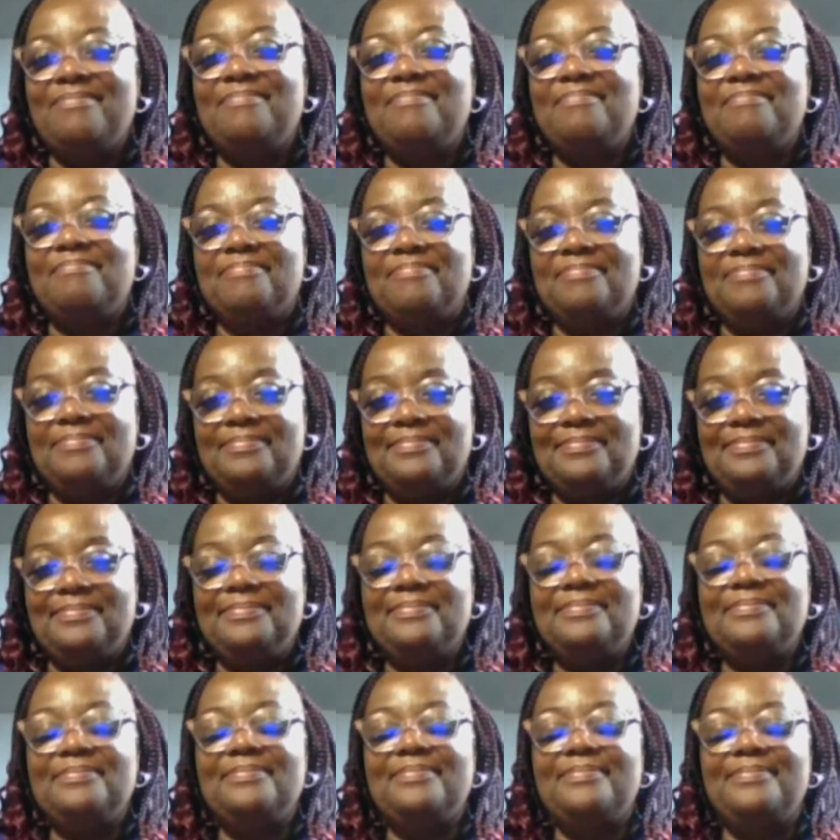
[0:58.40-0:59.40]

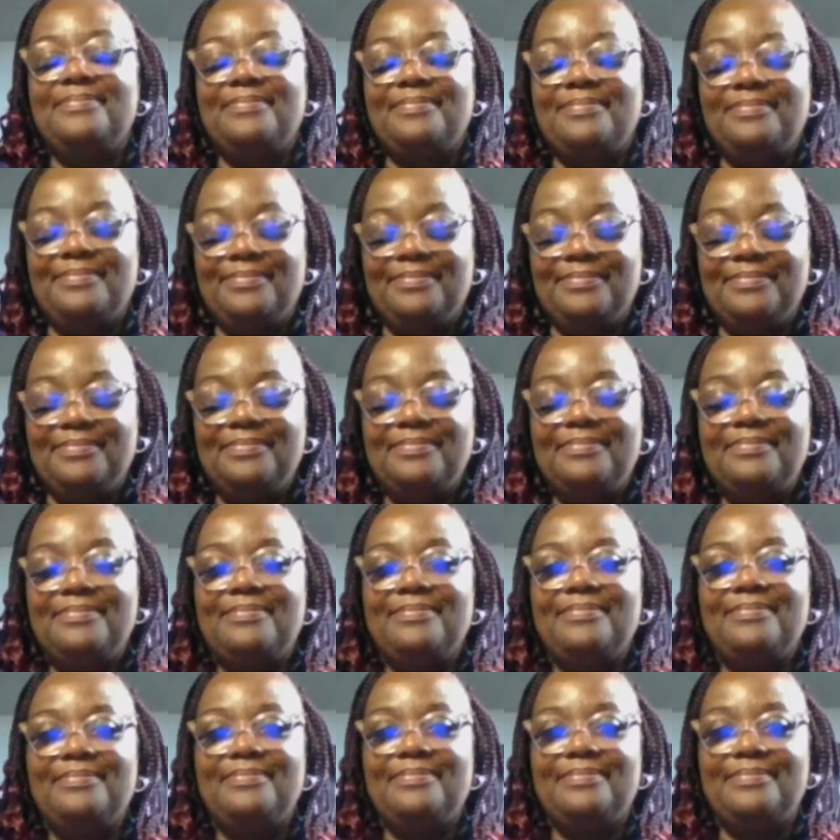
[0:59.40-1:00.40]

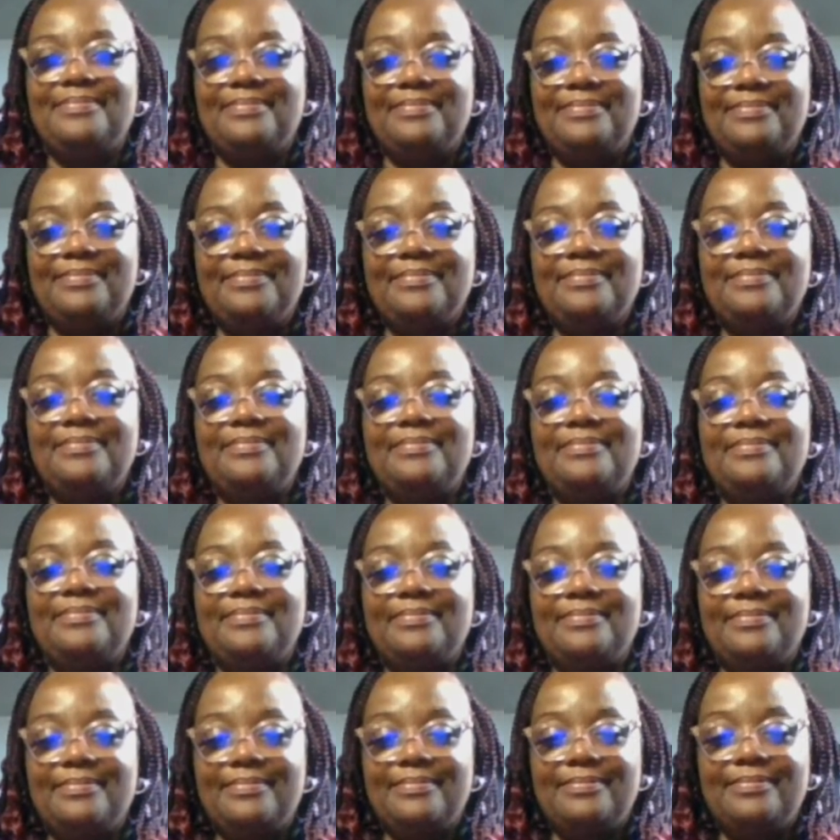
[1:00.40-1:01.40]

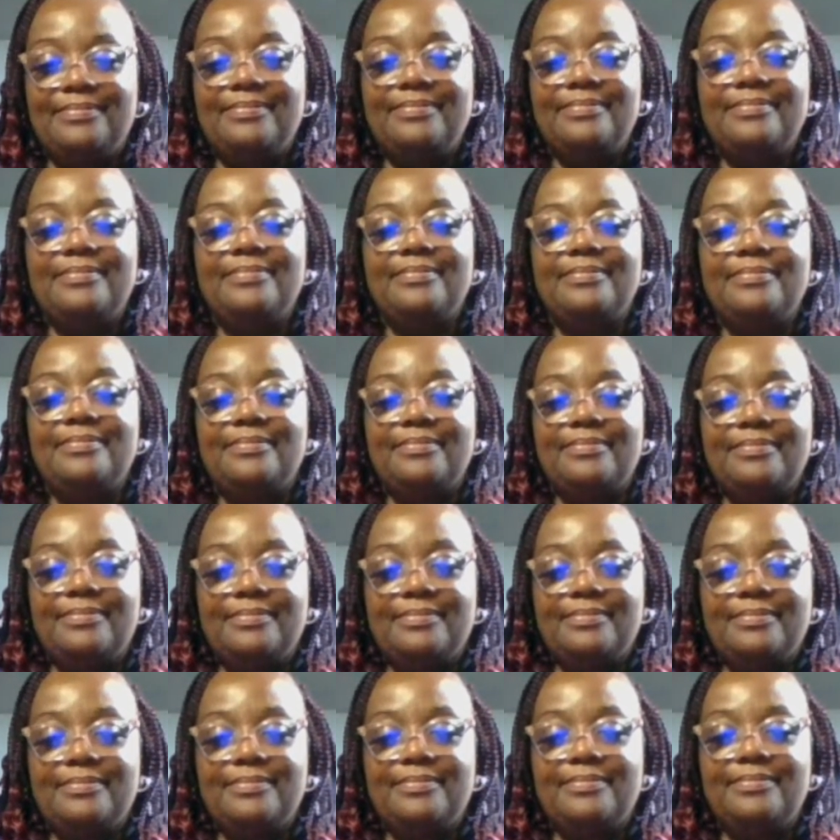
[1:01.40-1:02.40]

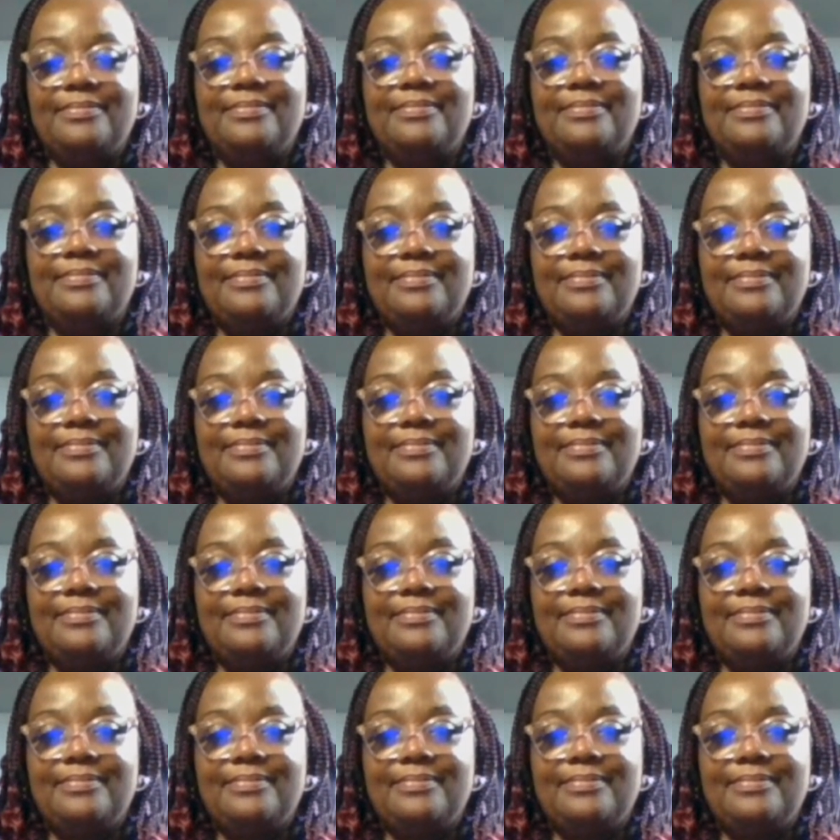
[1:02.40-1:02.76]
(silent)